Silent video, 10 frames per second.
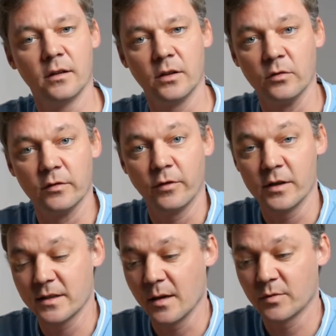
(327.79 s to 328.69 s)
use
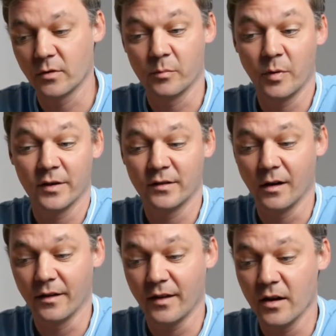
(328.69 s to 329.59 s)
first names or
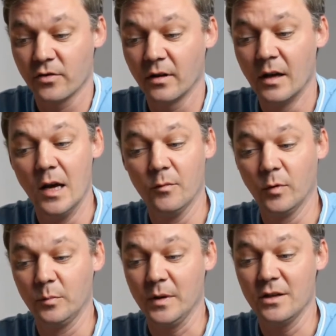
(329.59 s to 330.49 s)
personalization,
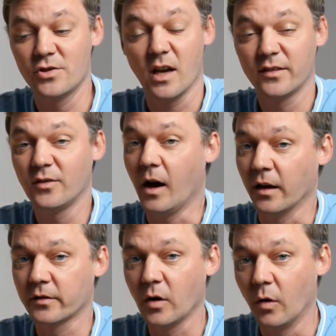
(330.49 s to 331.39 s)
would be just to
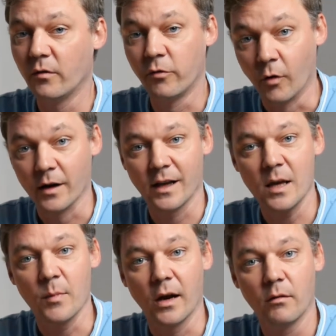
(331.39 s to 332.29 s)
ask for the
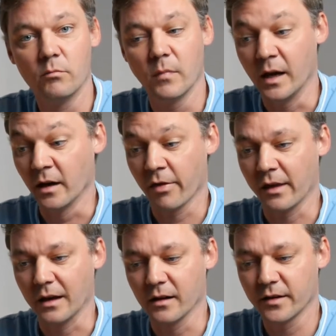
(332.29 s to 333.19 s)
email and
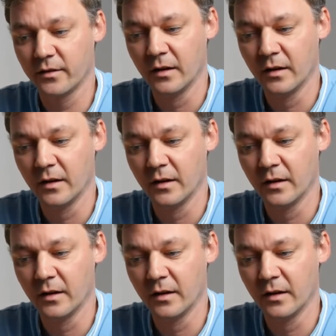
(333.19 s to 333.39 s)
nothing else.